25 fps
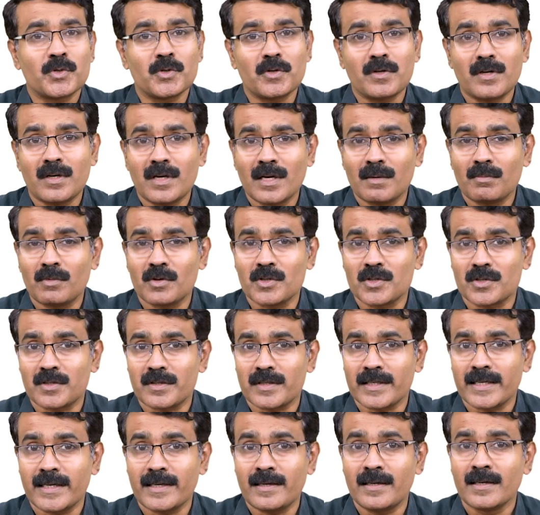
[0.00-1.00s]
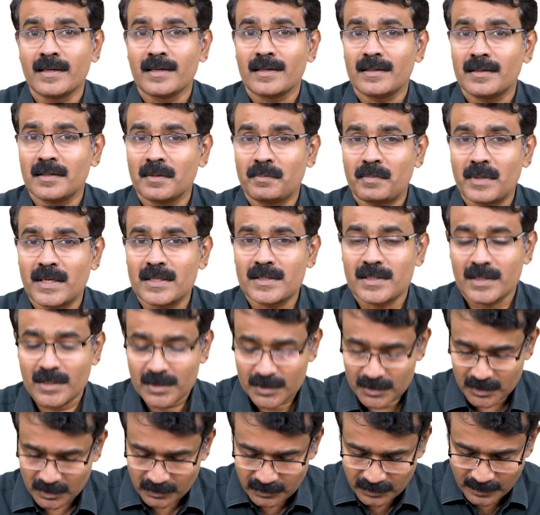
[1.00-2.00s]
should demonstrate the
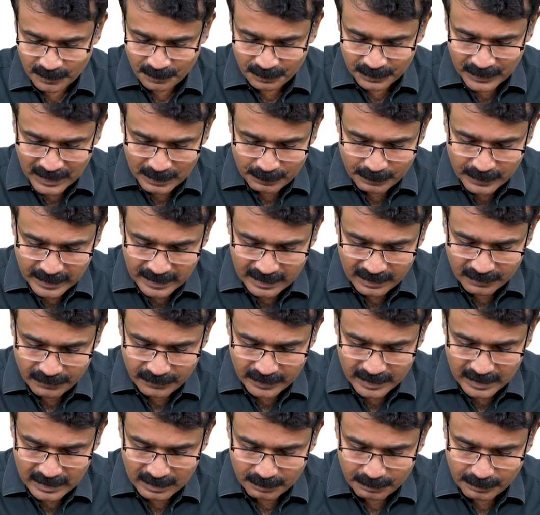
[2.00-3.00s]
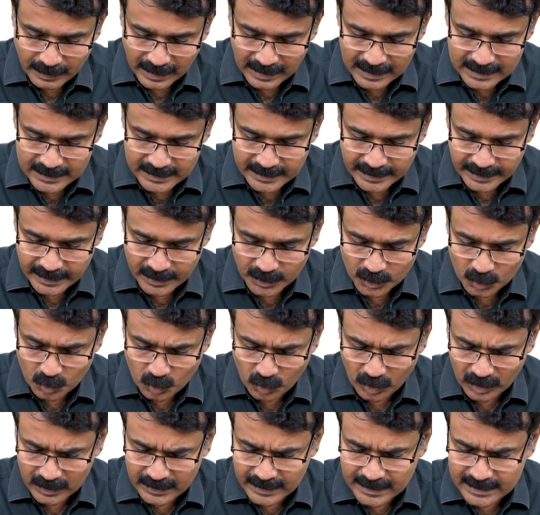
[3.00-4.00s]
presence of peripheral palisading. Now,
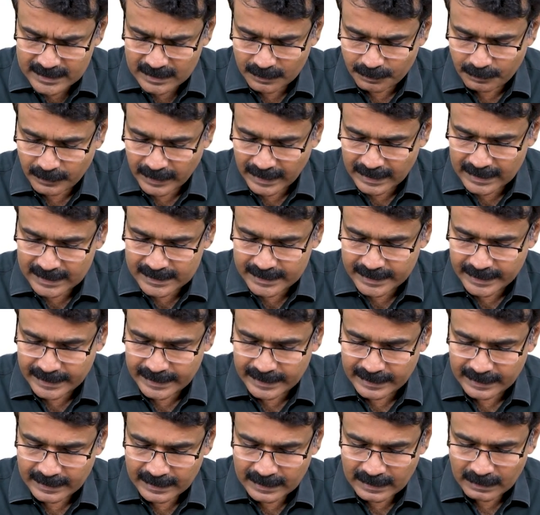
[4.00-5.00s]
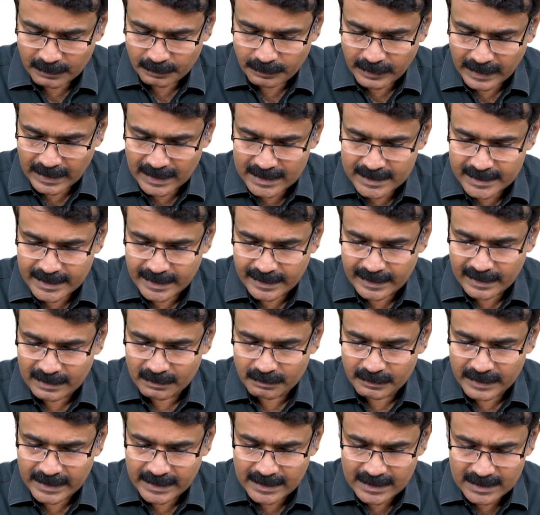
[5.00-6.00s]
what is a palisading?
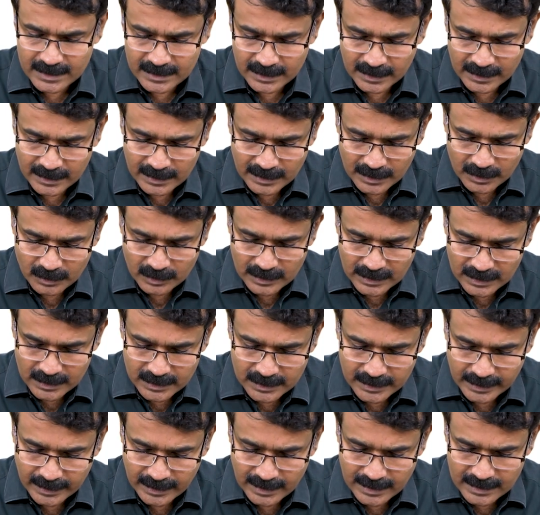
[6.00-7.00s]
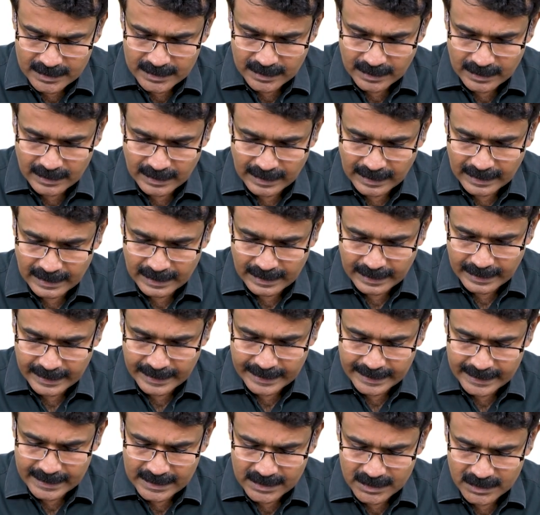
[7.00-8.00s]
Palisading means the cells are
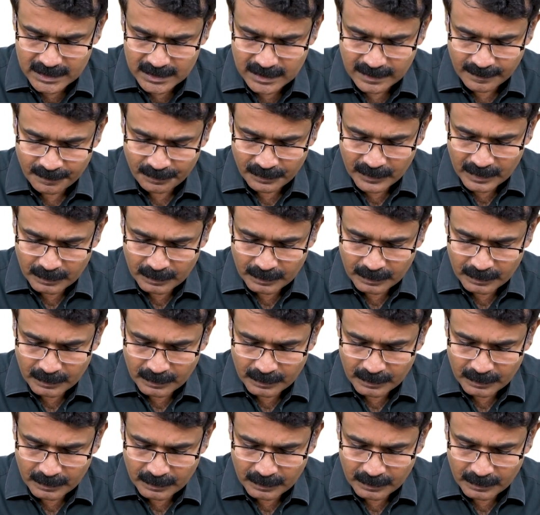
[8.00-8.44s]
arranged